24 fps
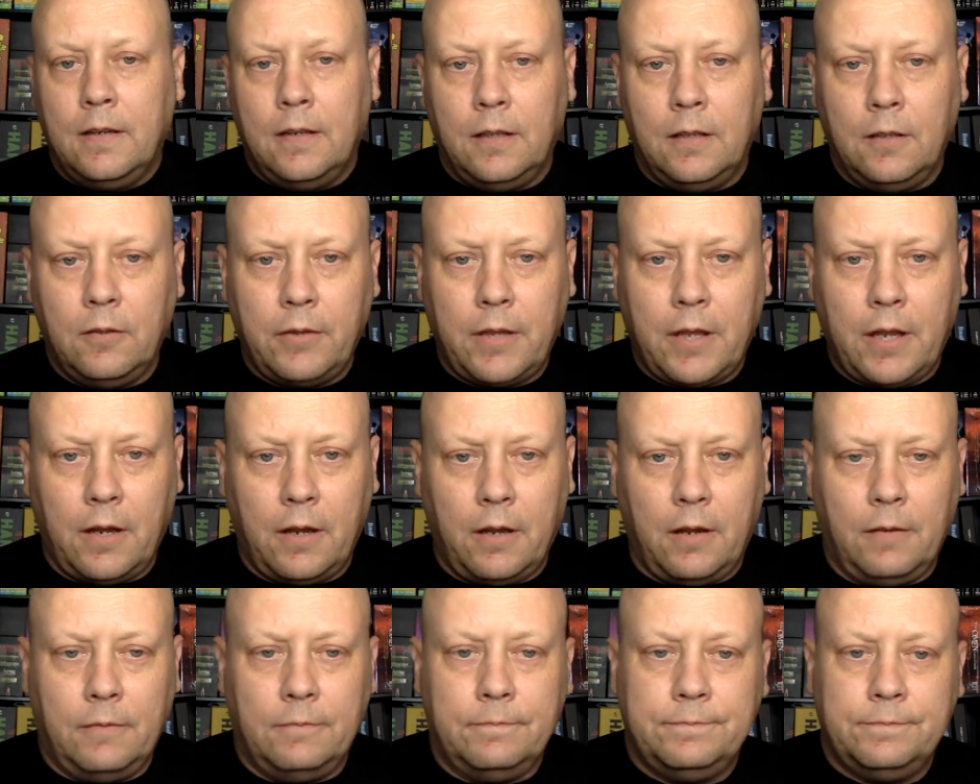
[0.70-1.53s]
Hello
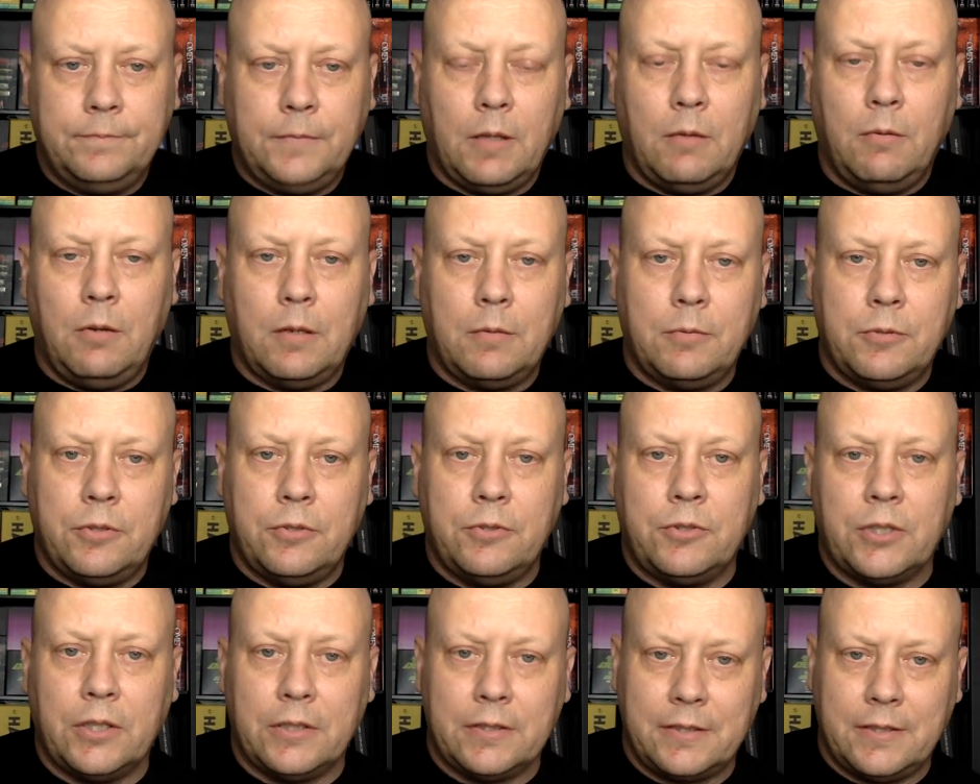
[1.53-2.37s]
there. Welcome
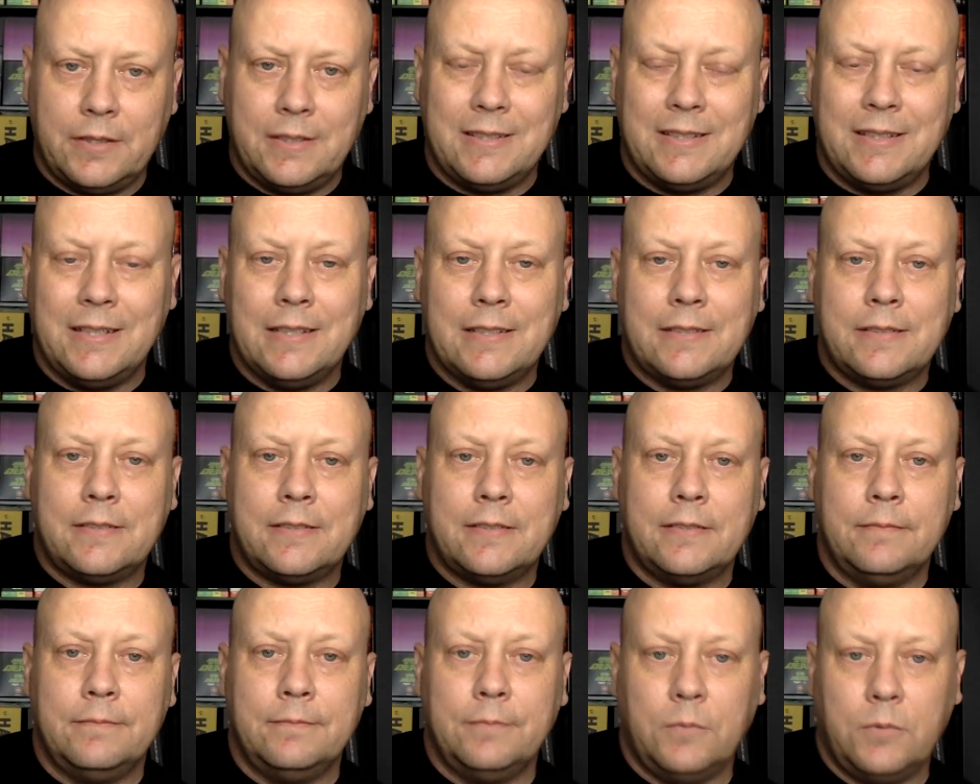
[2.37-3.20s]
to Just the
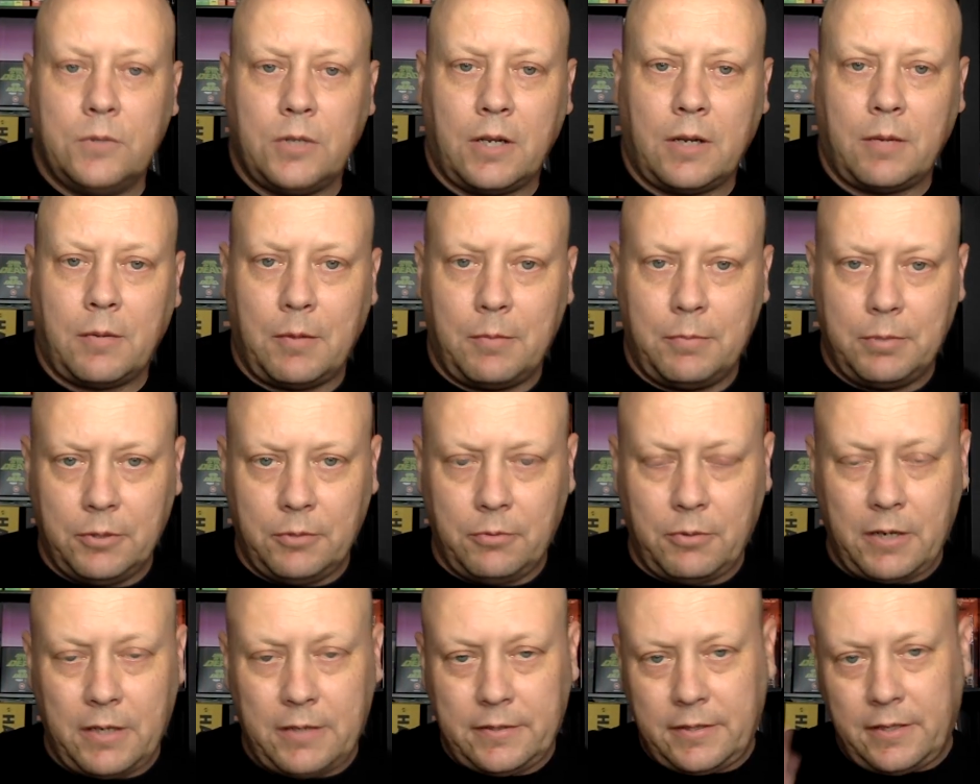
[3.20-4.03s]
Dis. We talk about
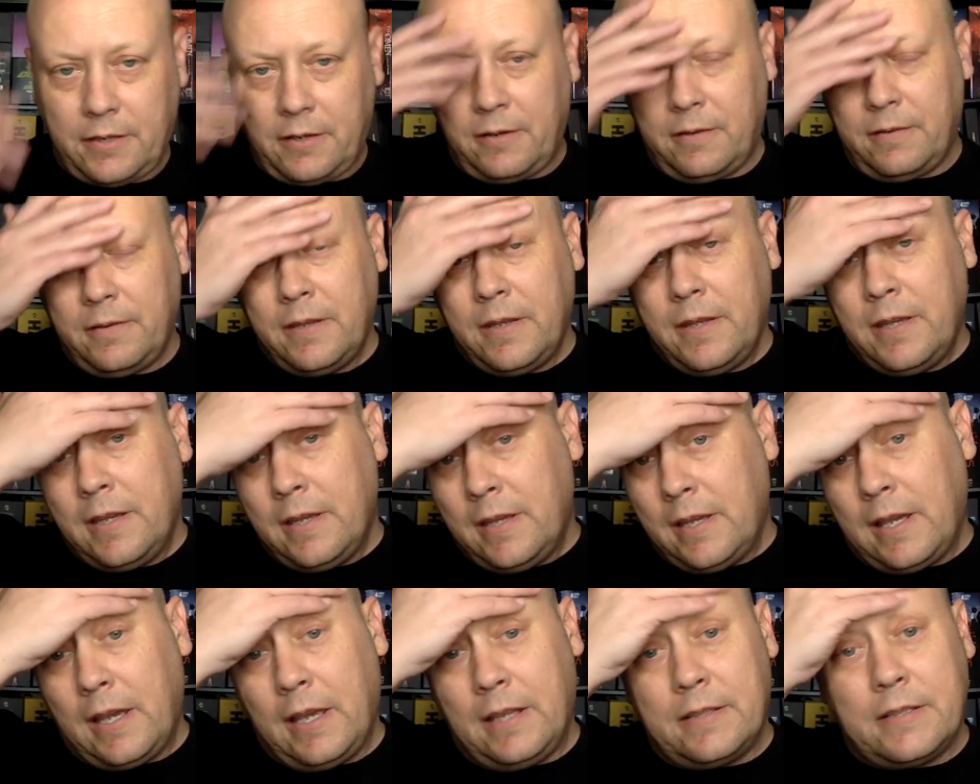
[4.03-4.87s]
Blu-rays here.
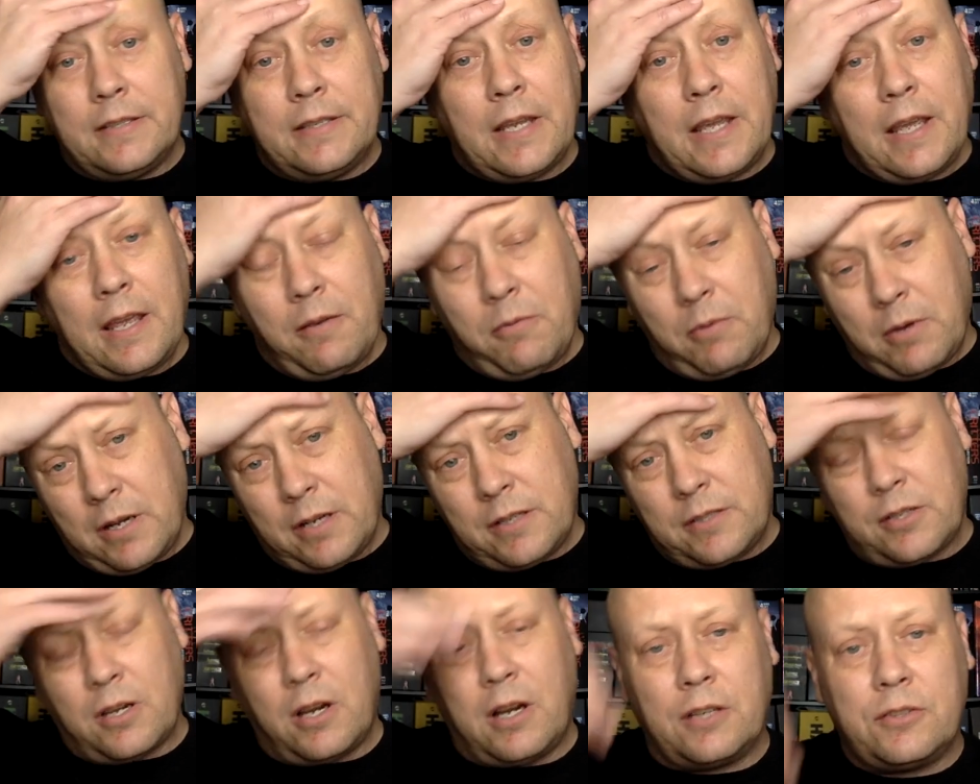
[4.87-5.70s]
And today I
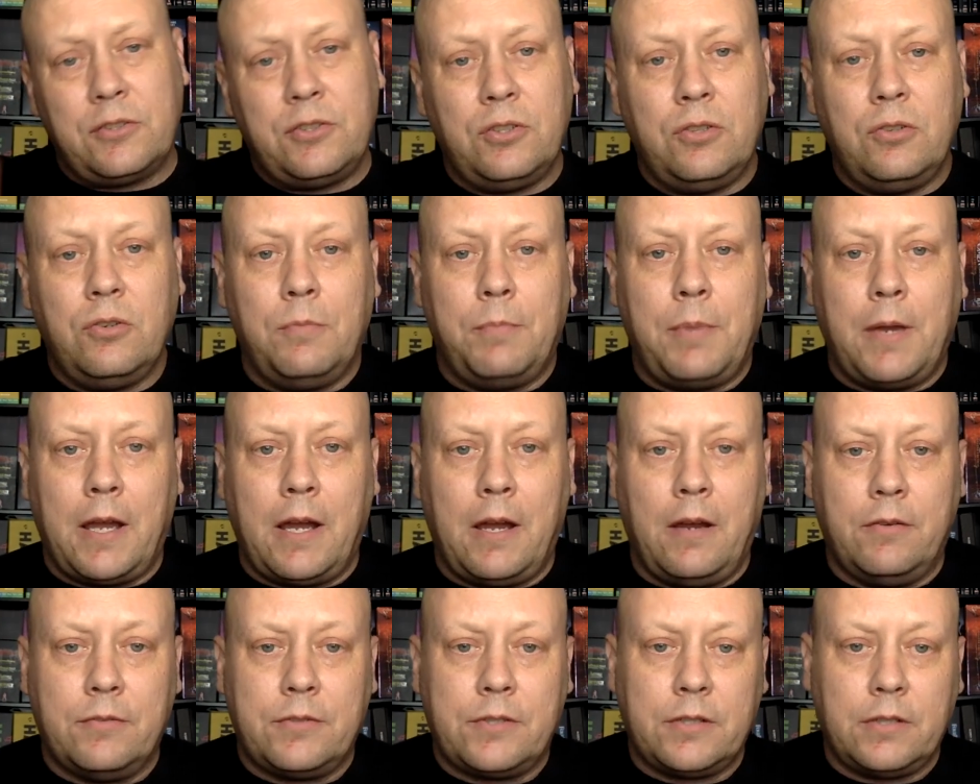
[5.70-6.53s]
want to talk to you
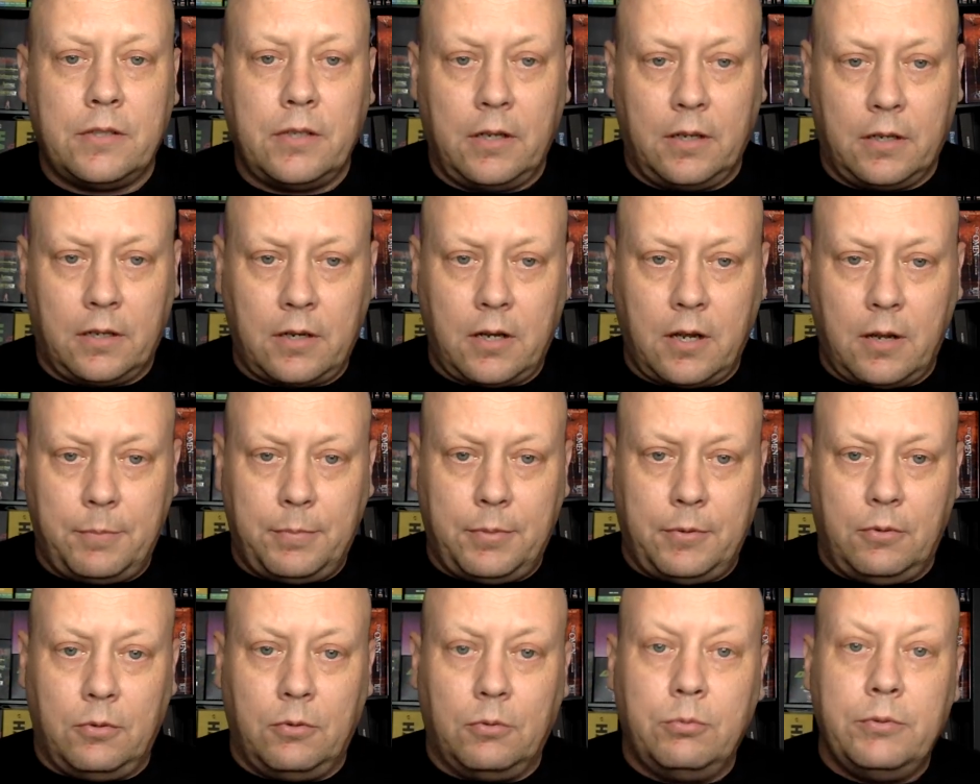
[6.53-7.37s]
about a
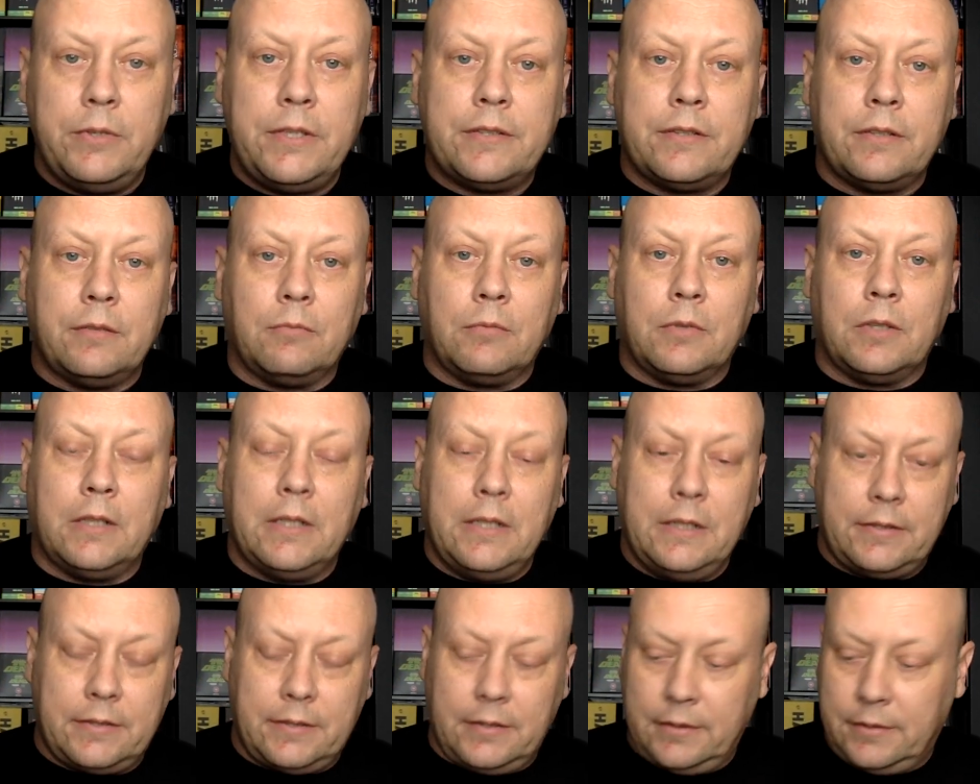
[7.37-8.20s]
couple recent
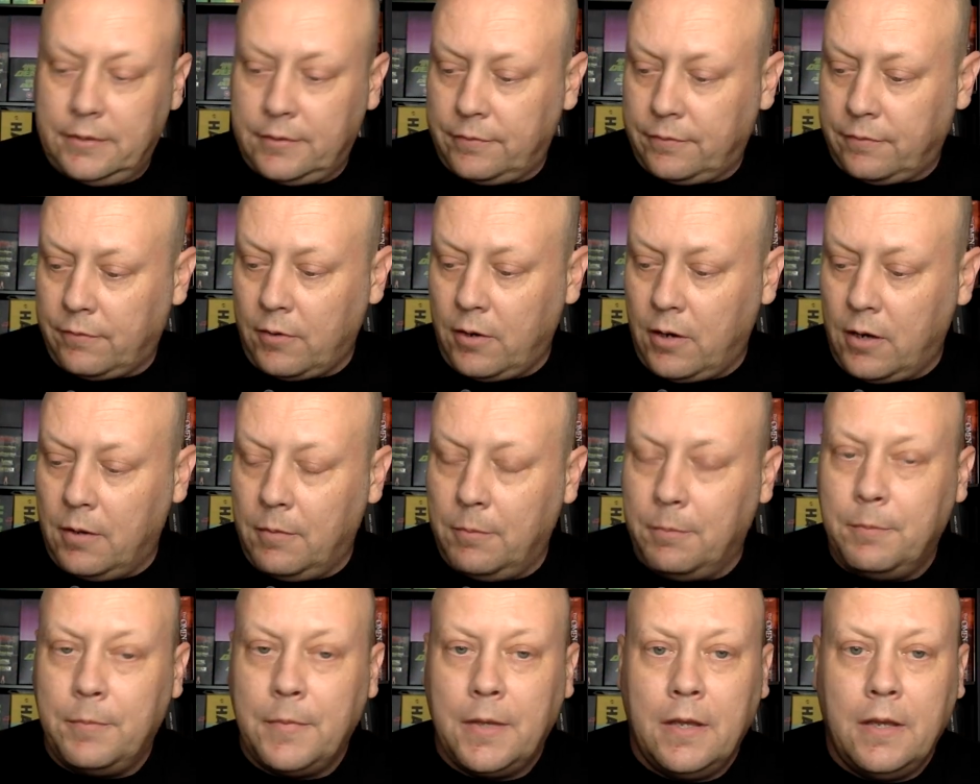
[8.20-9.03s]
releases
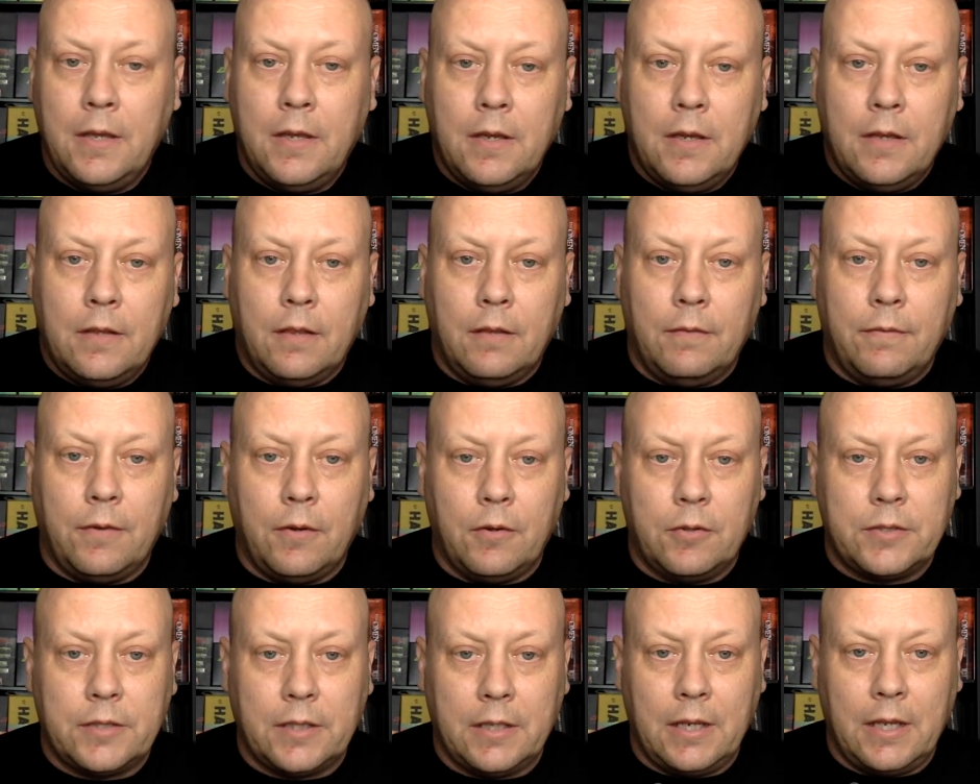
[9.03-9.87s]
from the
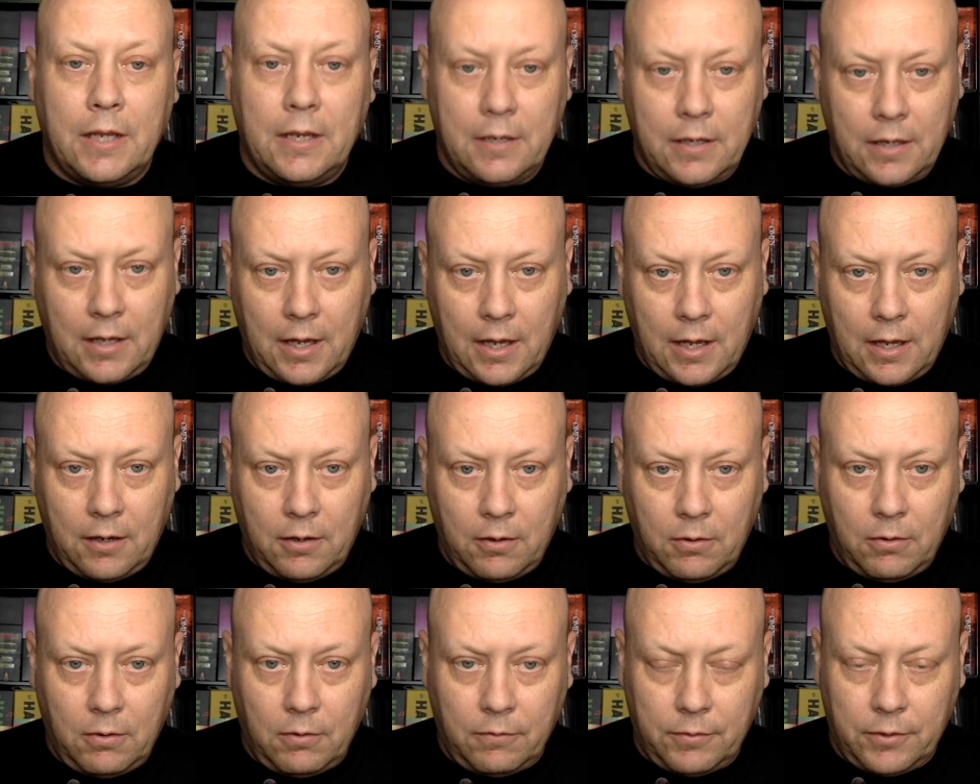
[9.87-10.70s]
folks at
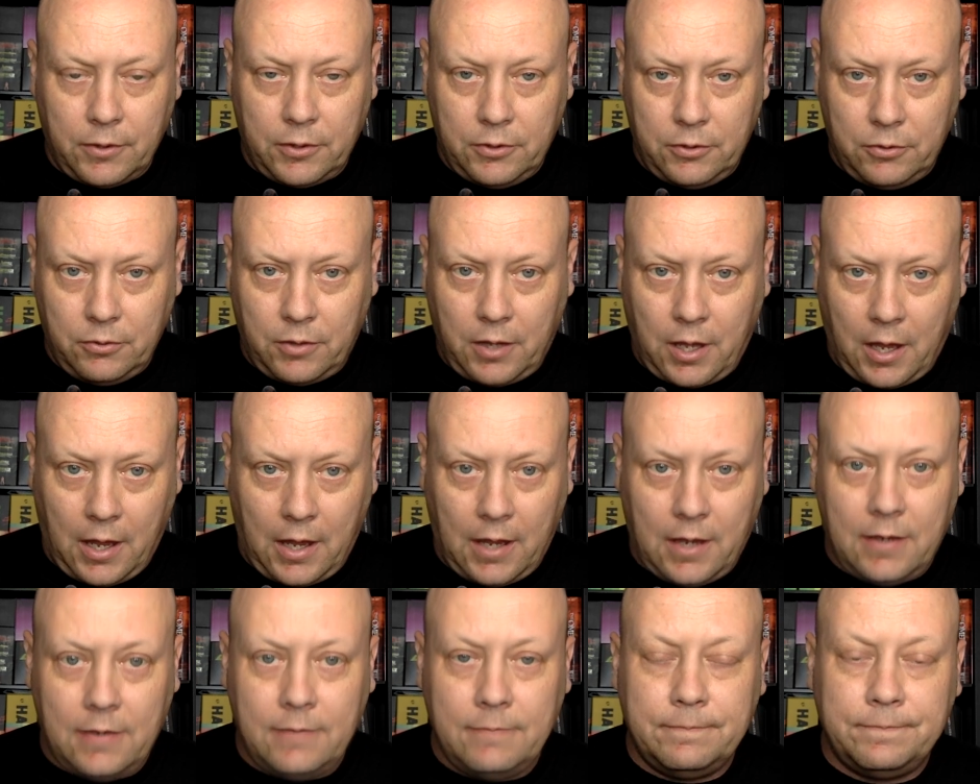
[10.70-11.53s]
Indicator over in the
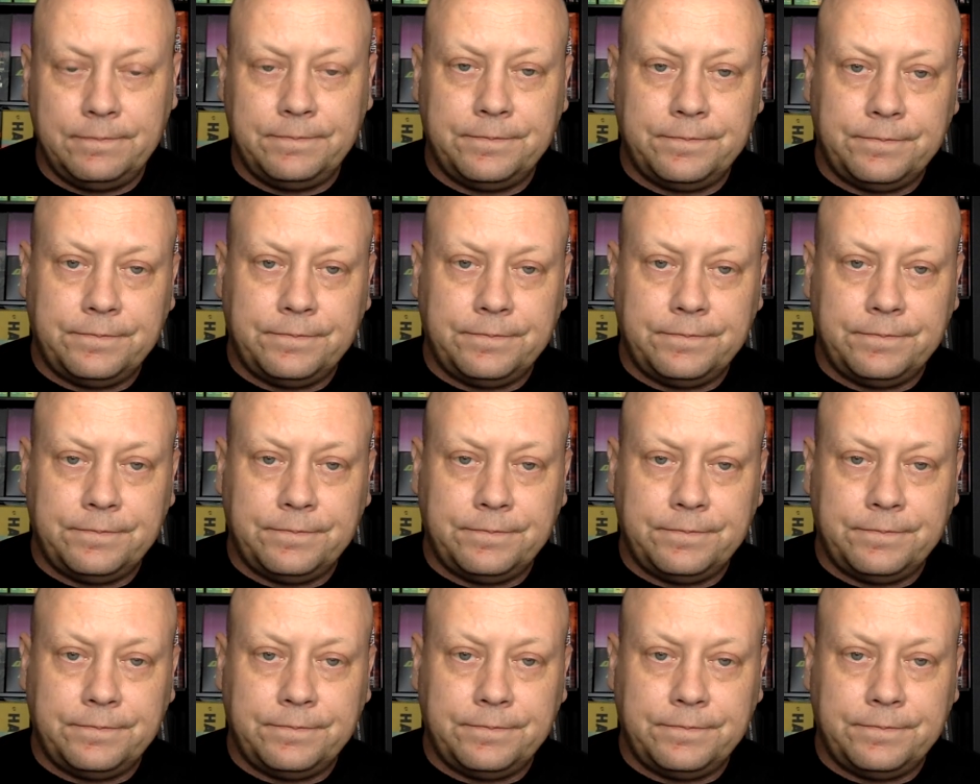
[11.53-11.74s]
UK.